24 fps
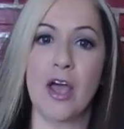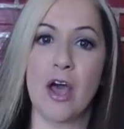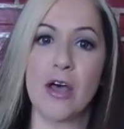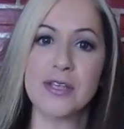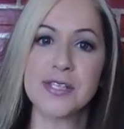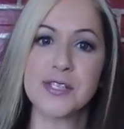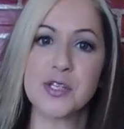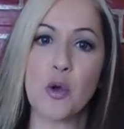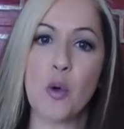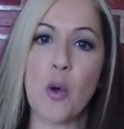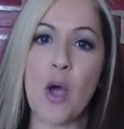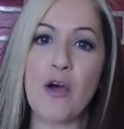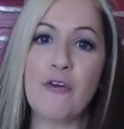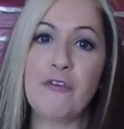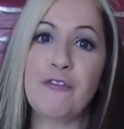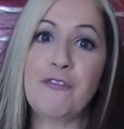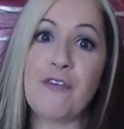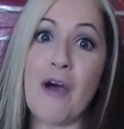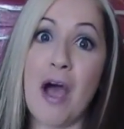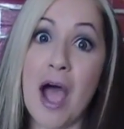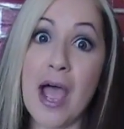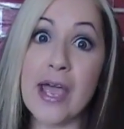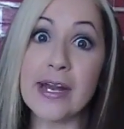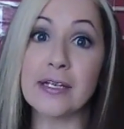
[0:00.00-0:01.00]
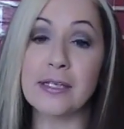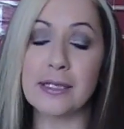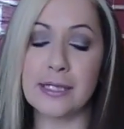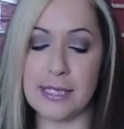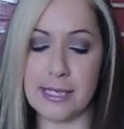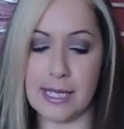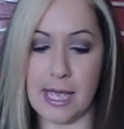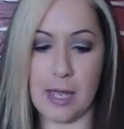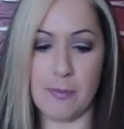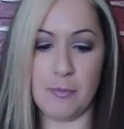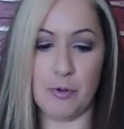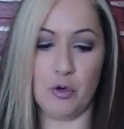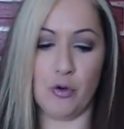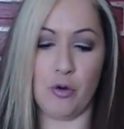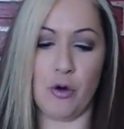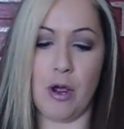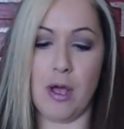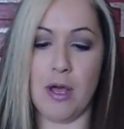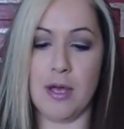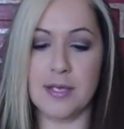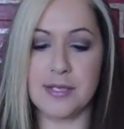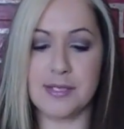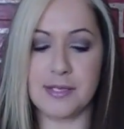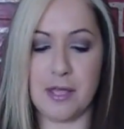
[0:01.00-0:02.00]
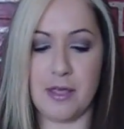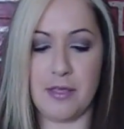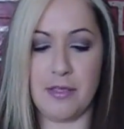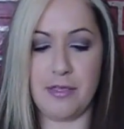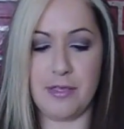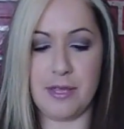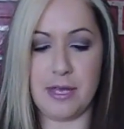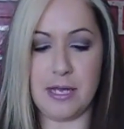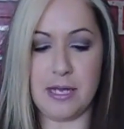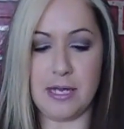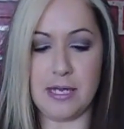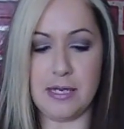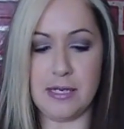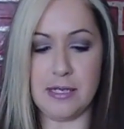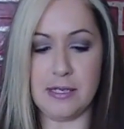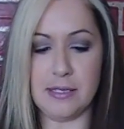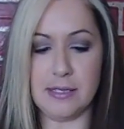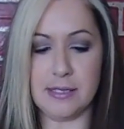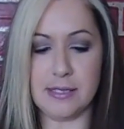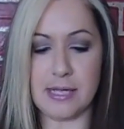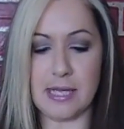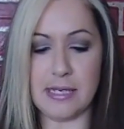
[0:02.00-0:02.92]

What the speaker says: also finally came across these